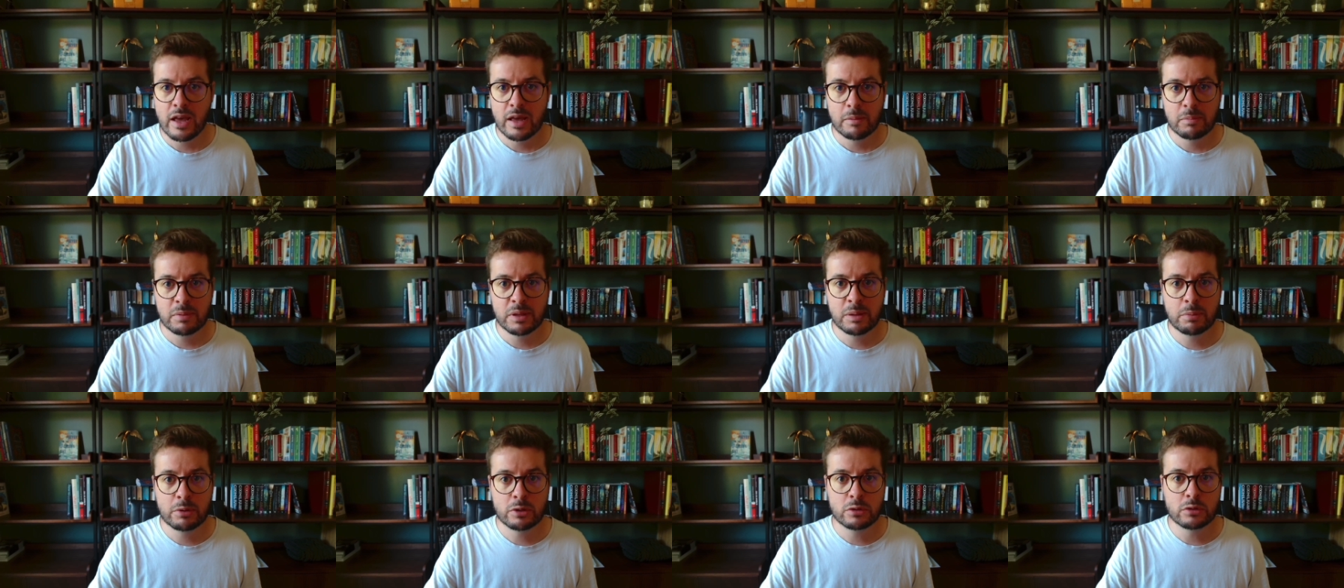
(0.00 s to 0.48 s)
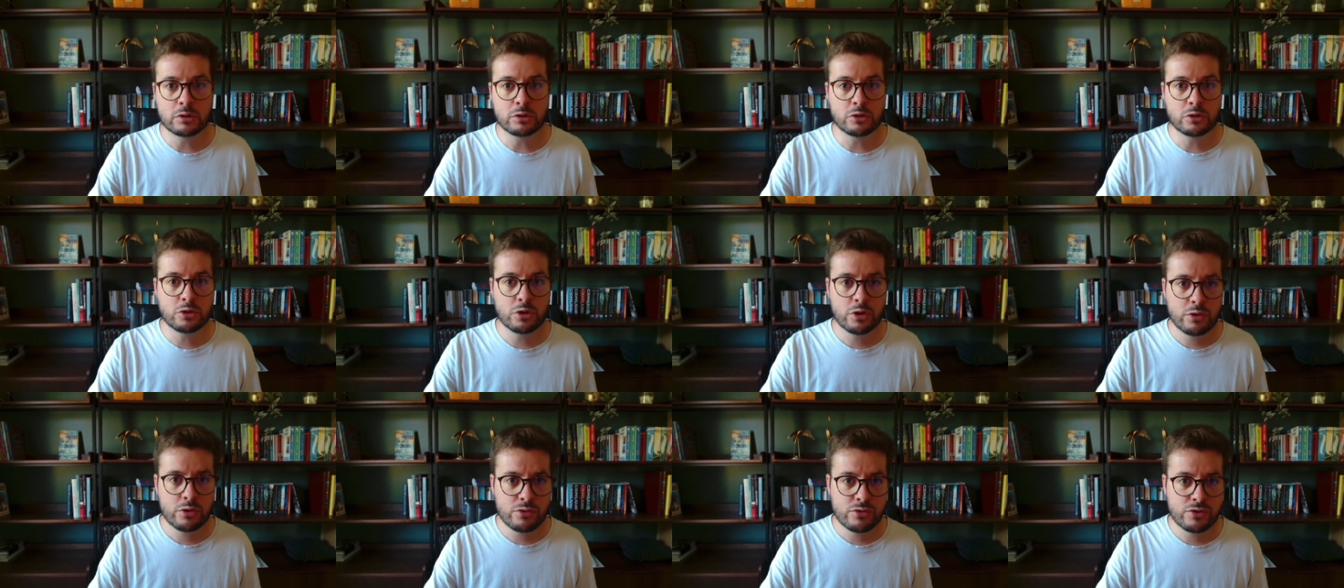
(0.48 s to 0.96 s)
people
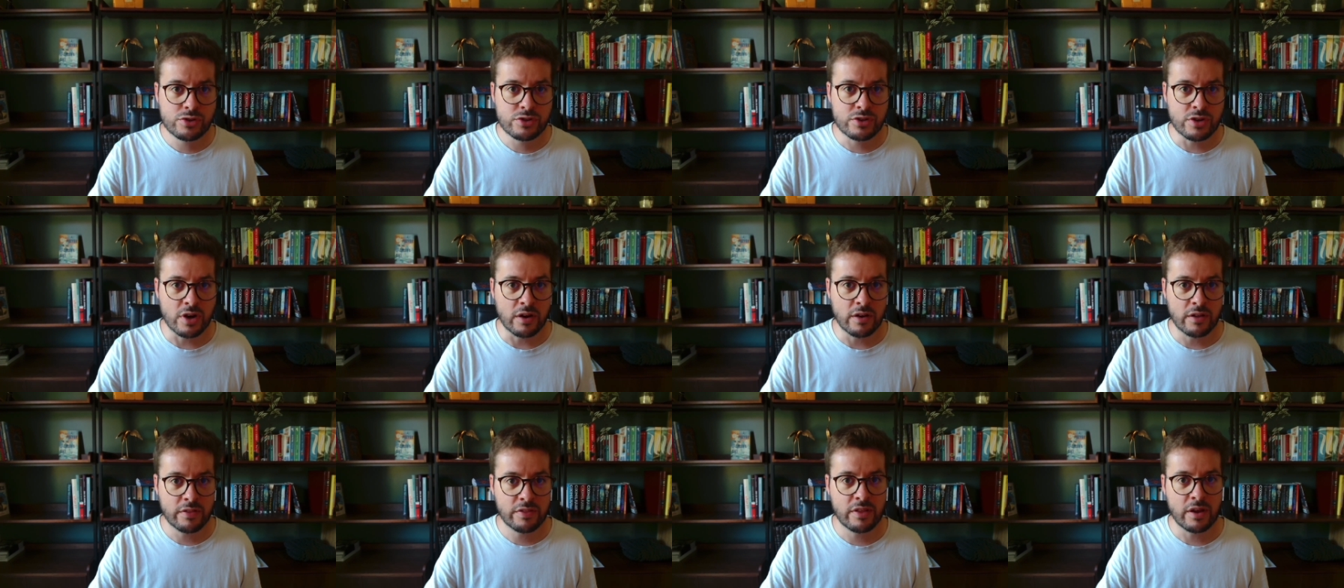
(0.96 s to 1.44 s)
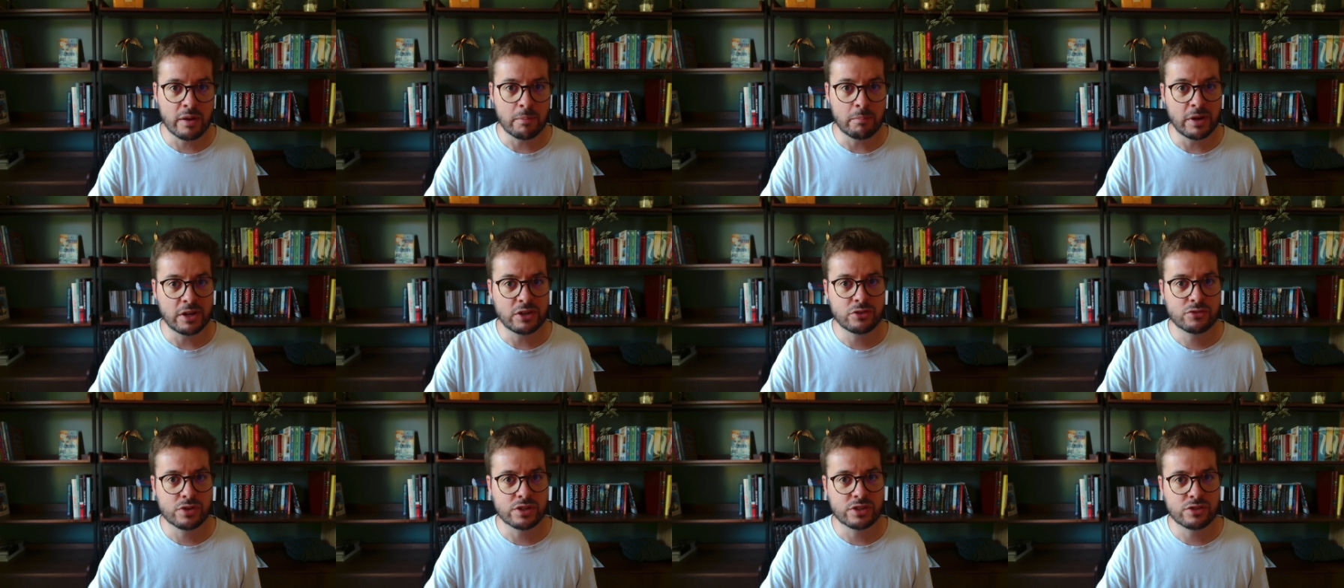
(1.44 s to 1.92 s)
do start their
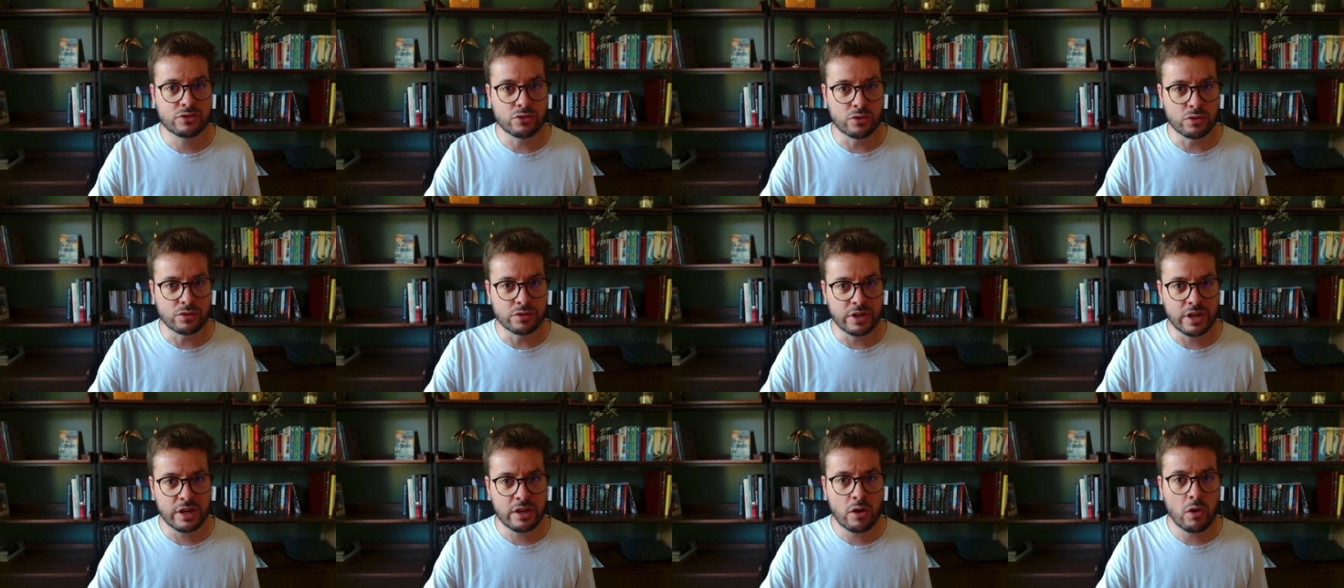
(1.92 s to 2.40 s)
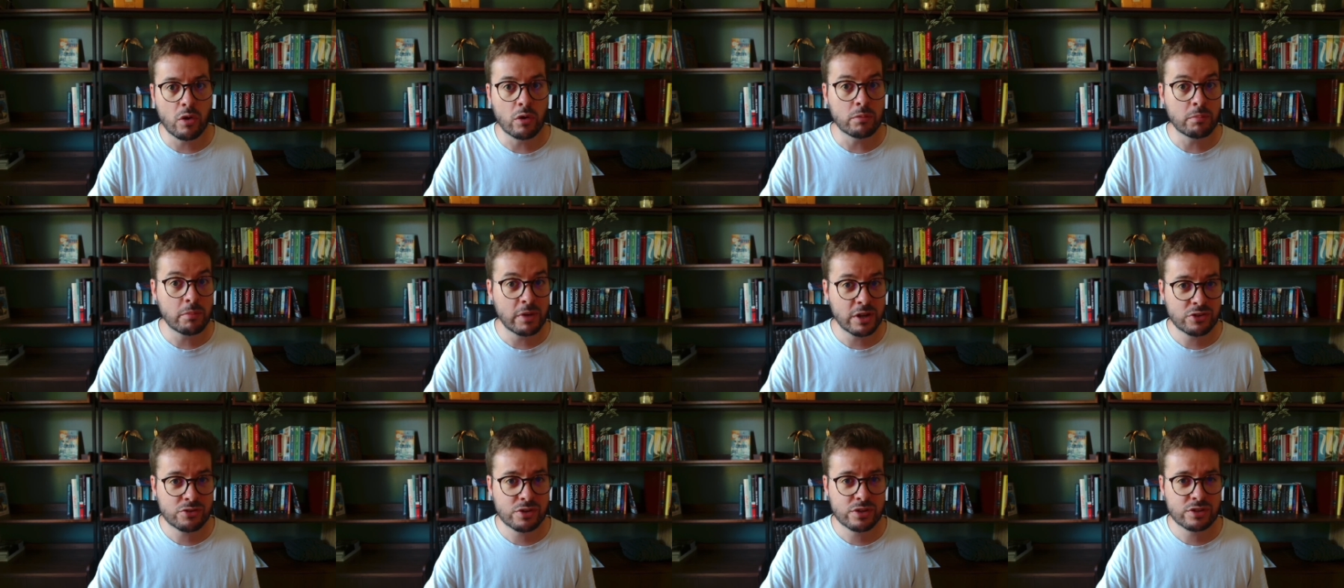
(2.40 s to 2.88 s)
matrix journey on
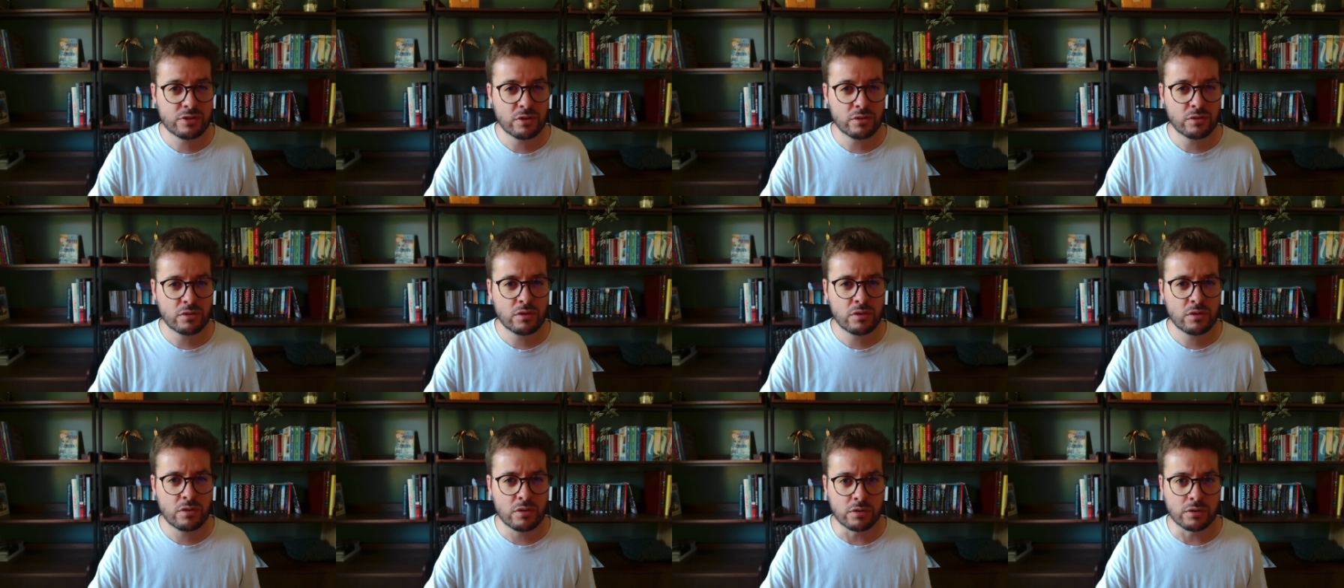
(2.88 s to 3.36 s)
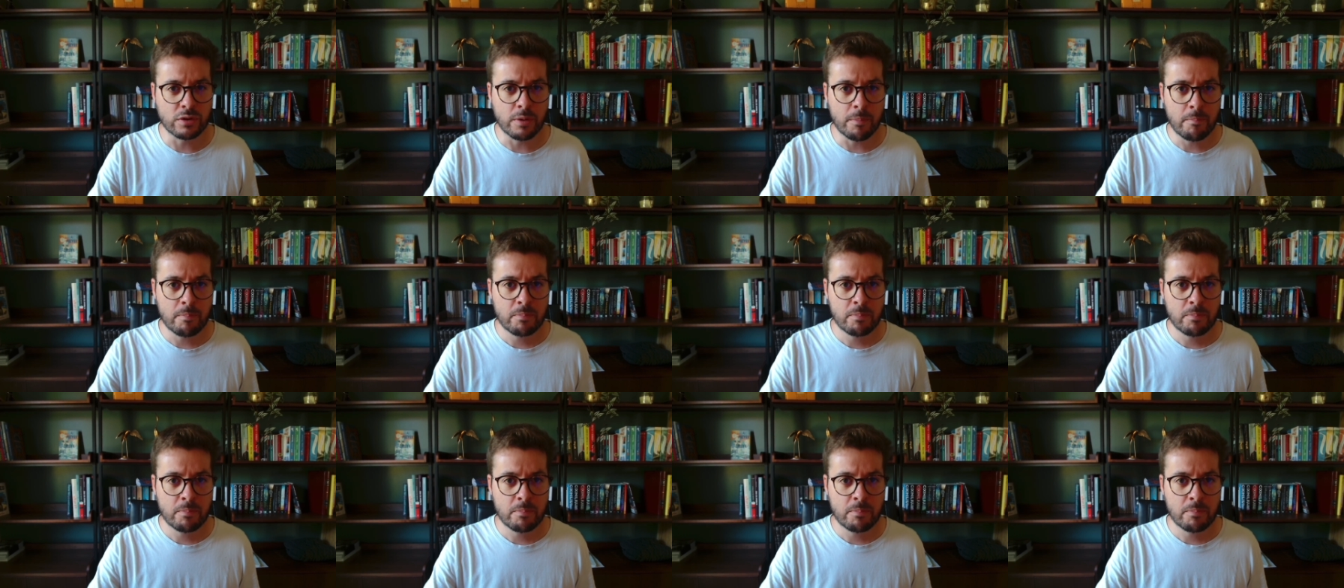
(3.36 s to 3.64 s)
matrix.org.